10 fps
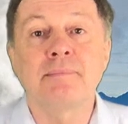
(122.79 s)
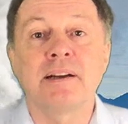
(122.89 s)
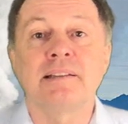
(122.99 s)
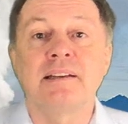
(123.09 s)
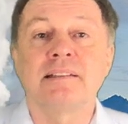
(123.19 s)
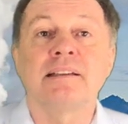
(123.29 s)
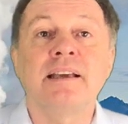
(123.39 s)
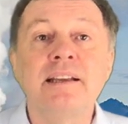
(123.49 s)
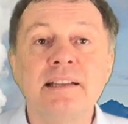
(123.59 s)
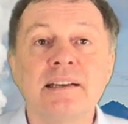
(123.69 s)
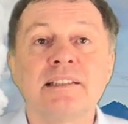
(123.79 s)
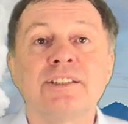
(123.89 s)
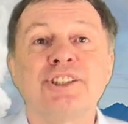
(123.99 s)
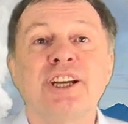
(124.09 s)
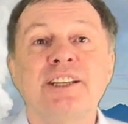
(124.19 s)
but there's a heat
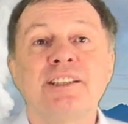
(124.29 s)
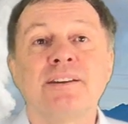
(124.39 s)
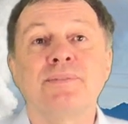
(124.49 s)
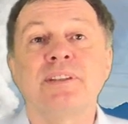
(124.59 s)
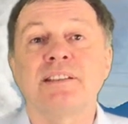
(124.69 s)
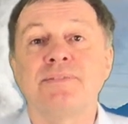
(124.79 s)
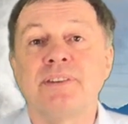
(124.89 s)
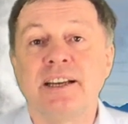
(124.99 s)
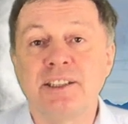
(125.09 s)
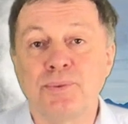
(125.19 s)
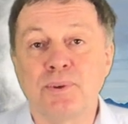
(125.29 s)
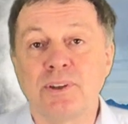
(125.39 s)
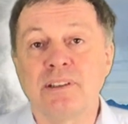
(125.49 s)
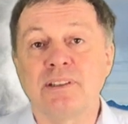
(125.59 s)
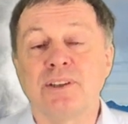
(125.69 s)
exchanger with fresh
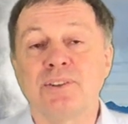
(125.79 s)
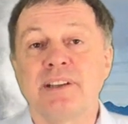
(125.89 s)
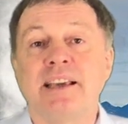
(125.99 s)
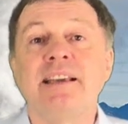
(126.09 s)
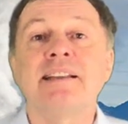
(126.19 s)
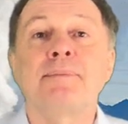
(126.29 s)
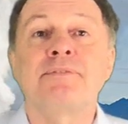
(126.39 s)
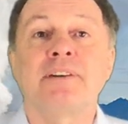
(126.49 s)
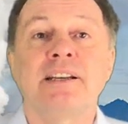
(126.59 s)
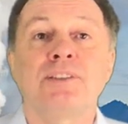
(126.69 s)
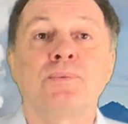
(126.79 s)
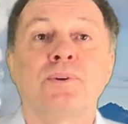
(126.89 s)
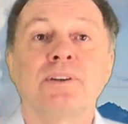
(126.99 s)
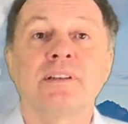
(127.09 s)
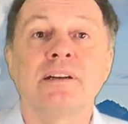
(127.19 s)
water, so they heat up fresh
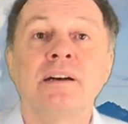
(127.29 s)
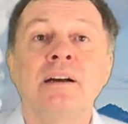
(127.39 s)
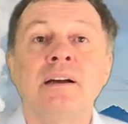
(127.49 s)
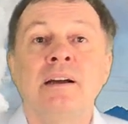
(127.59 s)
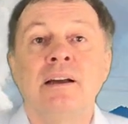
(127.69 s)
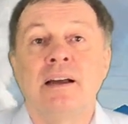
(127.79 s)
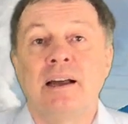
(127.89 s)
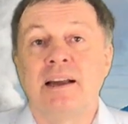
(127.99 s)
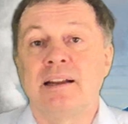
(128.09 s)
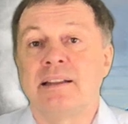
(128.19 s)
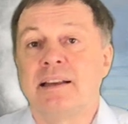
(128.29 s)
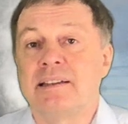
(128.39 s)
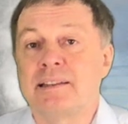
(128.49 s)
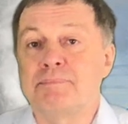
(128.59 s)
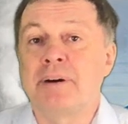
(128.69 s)
water, and
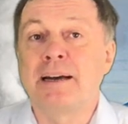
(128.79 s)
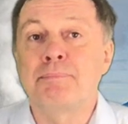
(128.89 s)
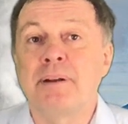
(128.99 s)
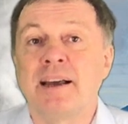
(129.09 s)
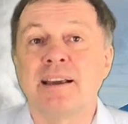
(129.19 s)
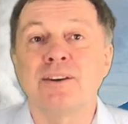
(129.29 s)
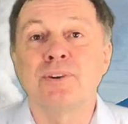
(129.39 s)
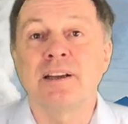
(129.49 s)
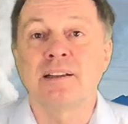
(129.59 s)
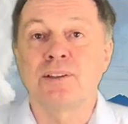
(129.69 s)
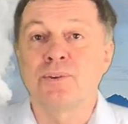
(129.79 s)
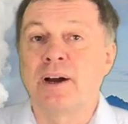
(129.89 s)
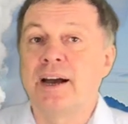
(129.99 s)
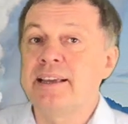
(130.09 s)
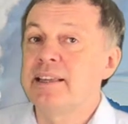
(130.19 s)
there's a pipeline going to
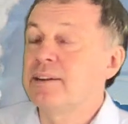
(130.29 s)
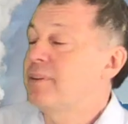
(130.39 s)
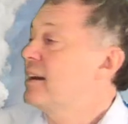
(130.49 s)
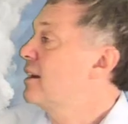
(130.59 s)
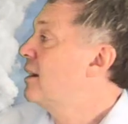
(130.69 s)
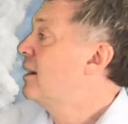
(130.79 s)
Reykjavik,